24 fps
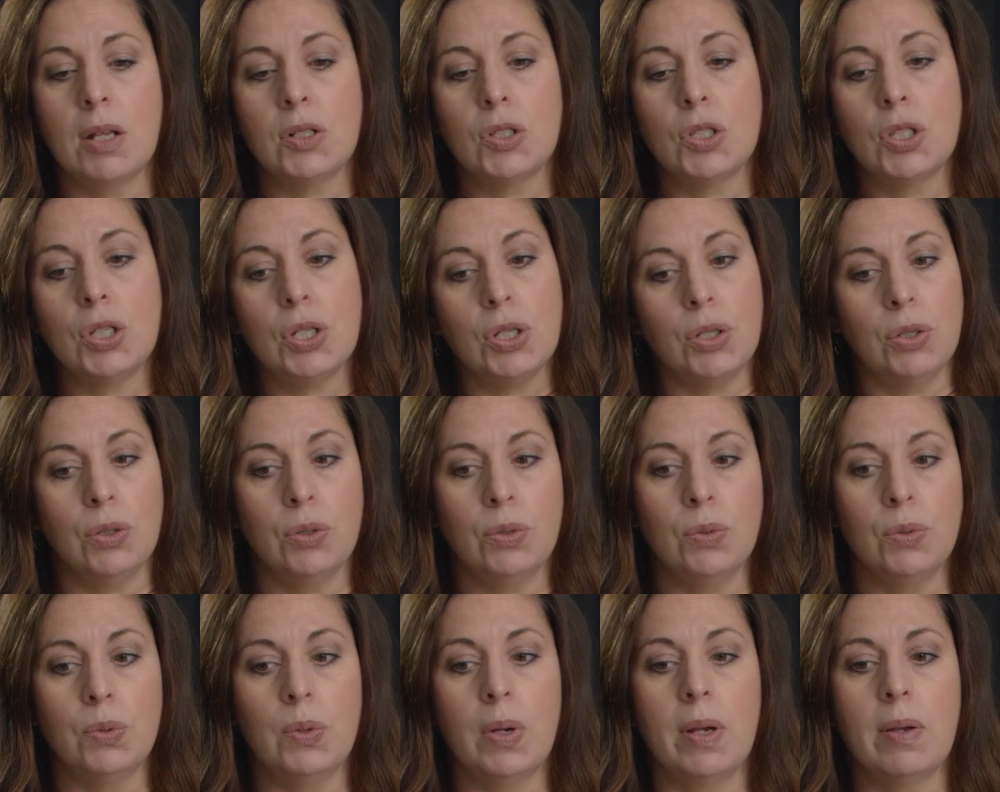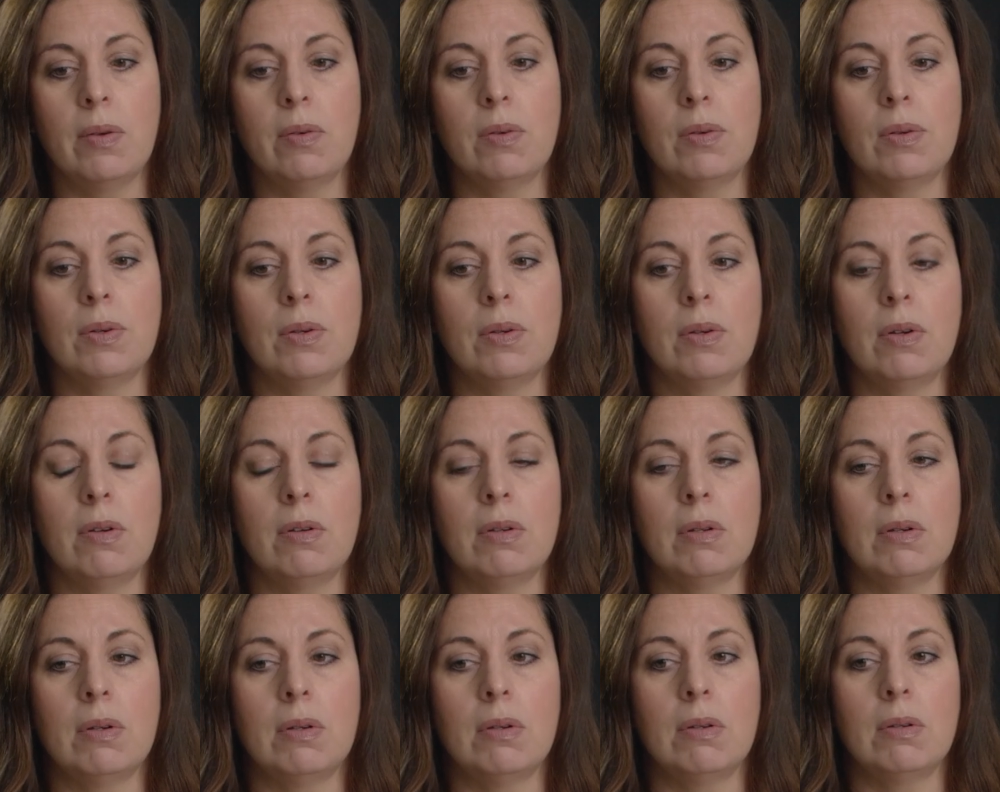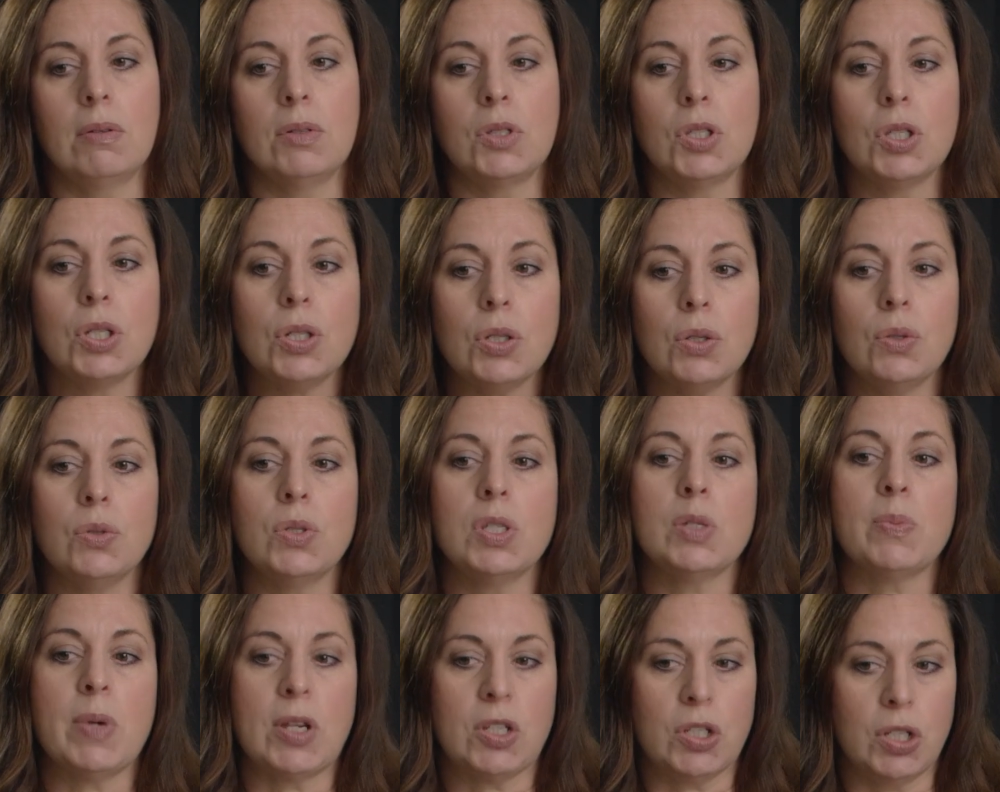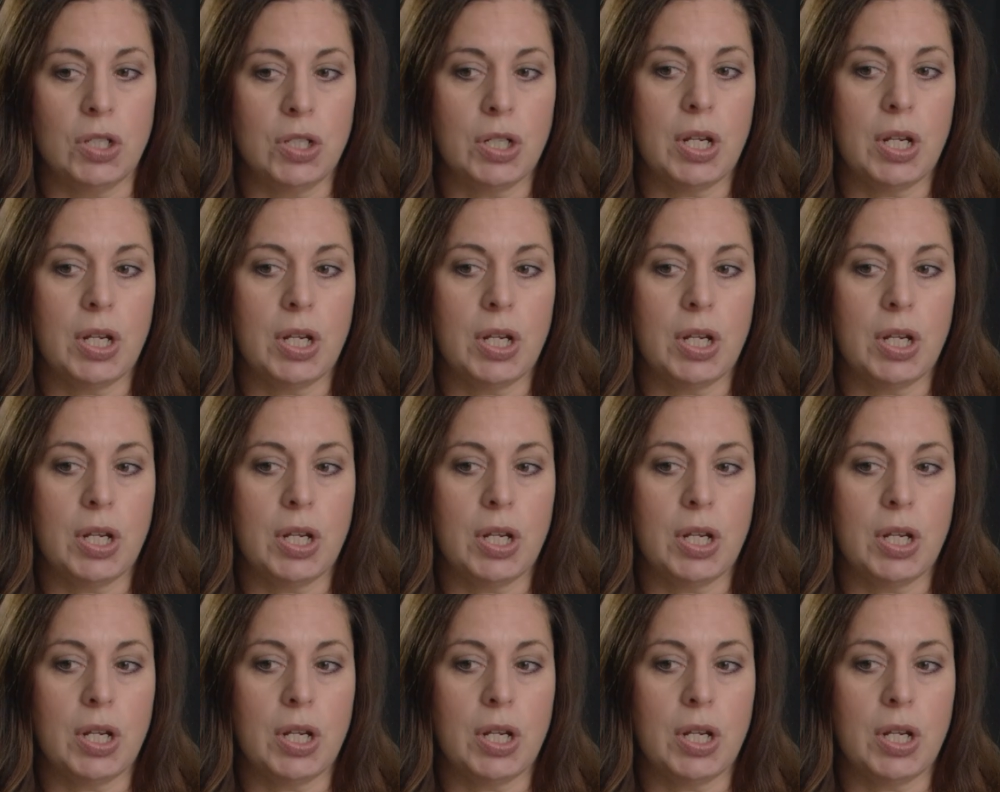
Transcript: to special